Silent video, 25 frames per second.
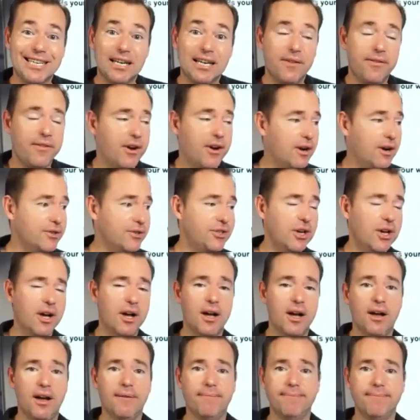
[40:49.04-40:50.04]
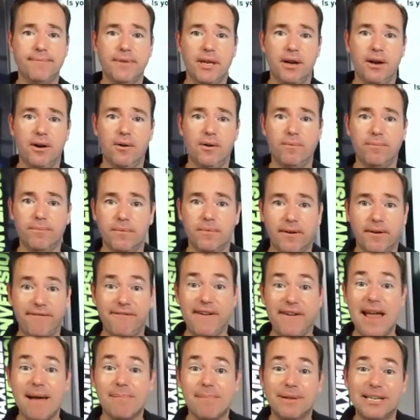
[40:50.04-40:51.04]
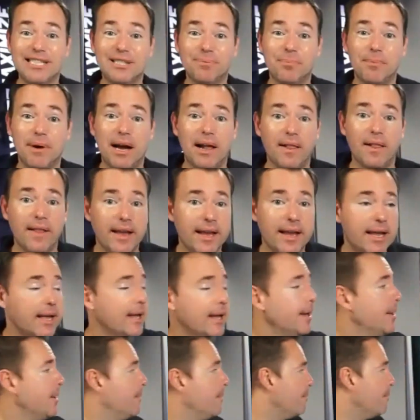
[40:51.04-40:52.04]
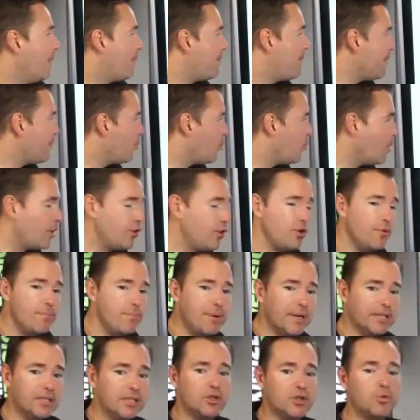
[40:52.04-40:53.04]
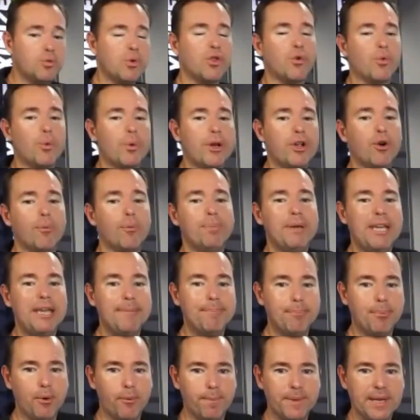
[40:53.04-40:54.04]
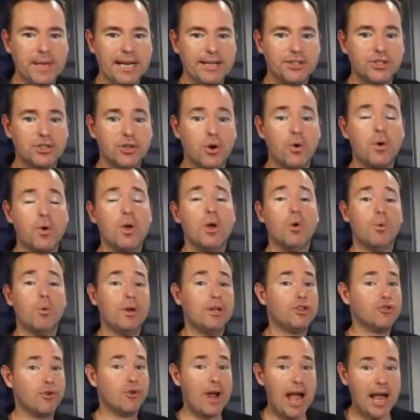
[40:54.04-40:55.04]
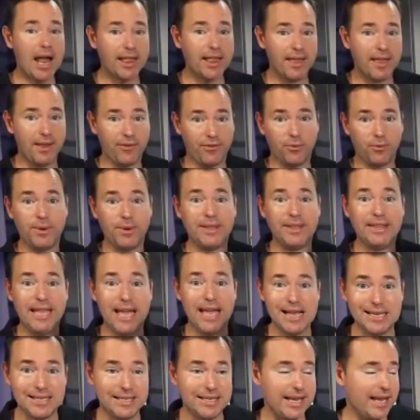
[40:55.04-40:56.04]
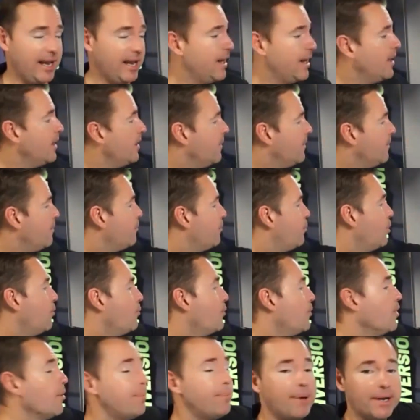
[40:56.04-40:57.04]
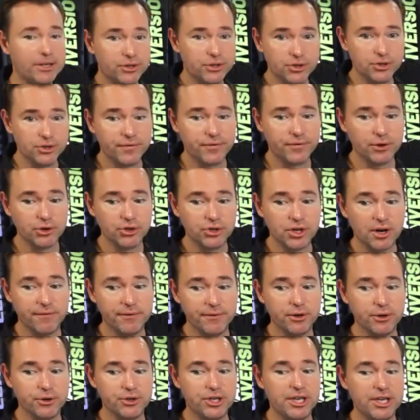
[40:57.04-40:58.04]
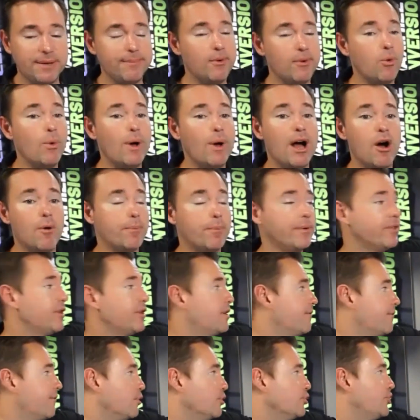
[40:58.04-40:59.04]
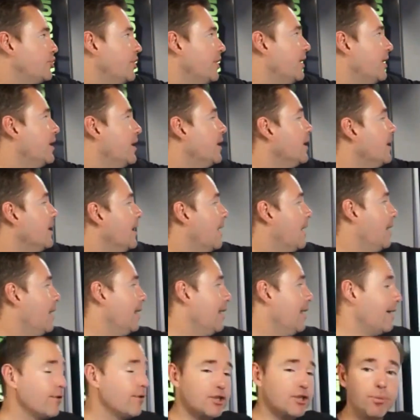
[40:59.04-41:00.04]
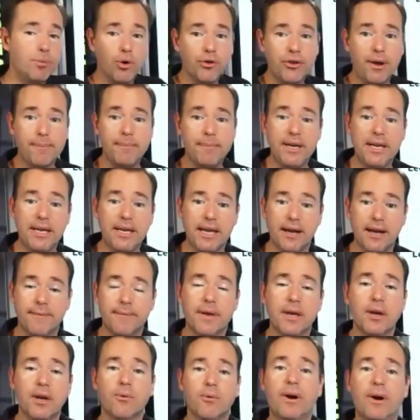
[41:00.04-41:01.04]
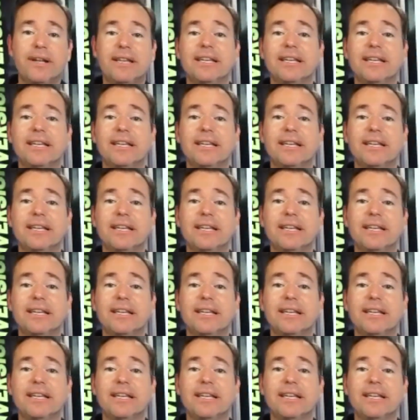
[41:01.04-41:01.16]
There's a family smiling, but people want to do business with real people. And so we track this, we test it, put real pictures of yourself and your team that will help with conversion. Leverage multimedia, right?